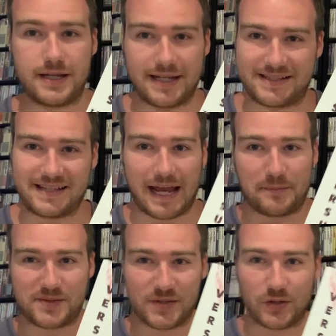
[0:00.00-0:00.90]
It's
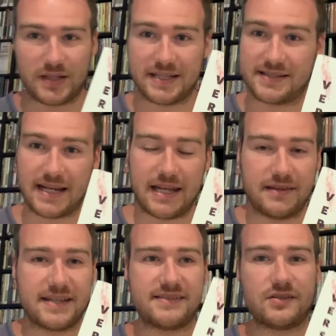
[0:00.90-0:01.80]
absolutely insane.
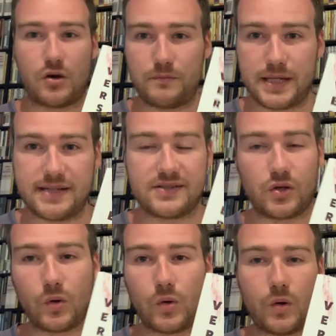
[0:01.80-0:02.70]
There's zombies,
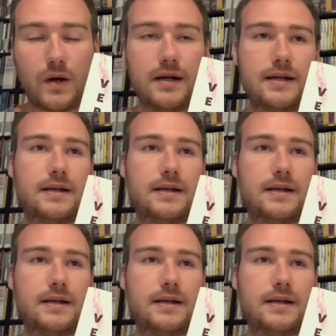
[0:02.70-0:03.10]
gore,